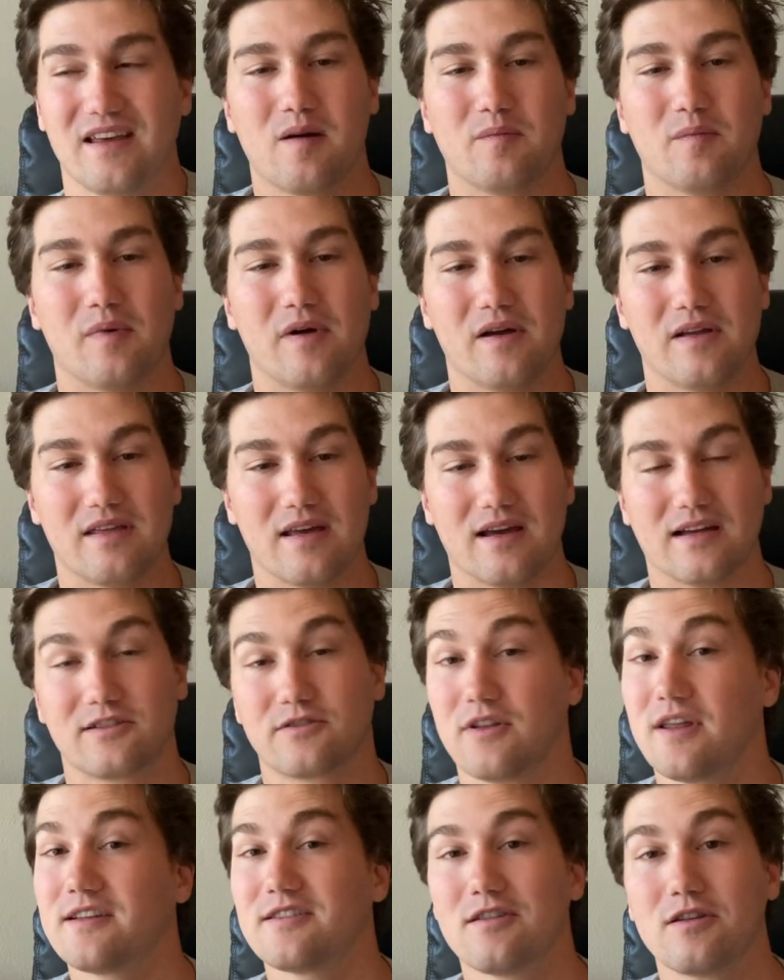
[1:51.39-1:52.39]
But yeah, so
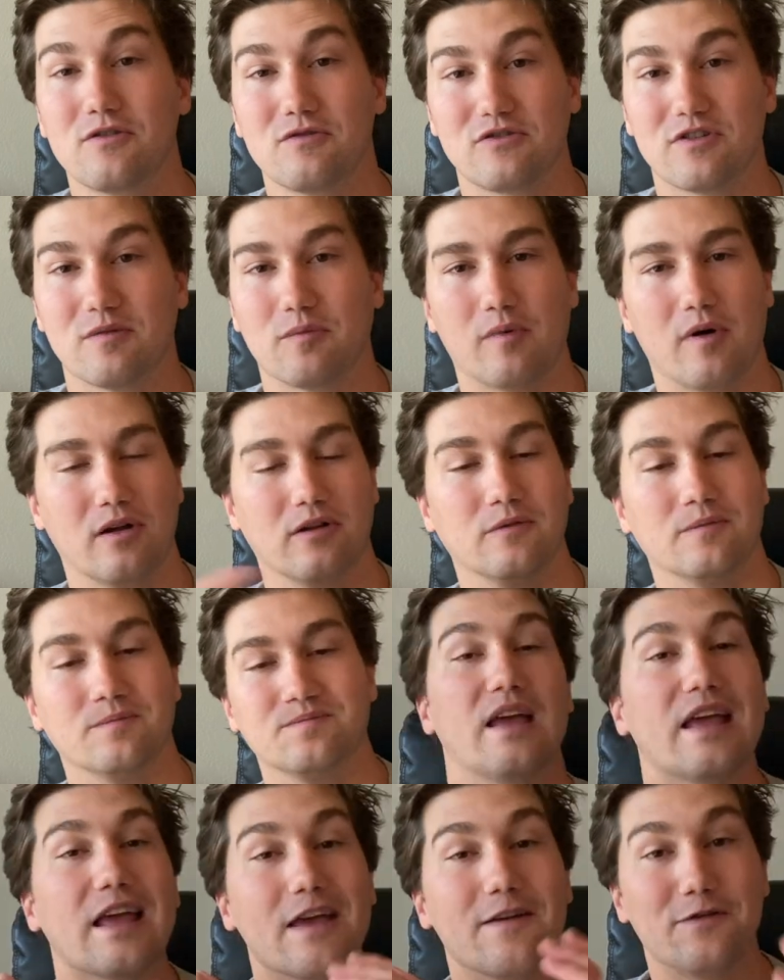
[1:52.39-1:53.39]
that's the new ship model.
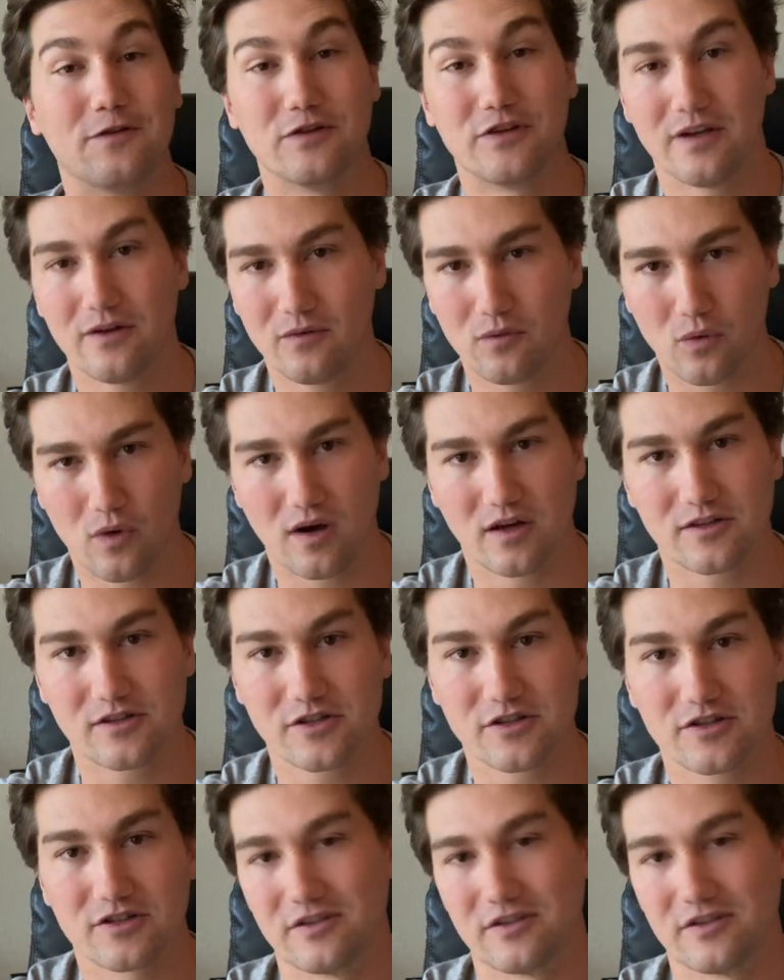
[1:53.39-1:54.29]
If you didn't watch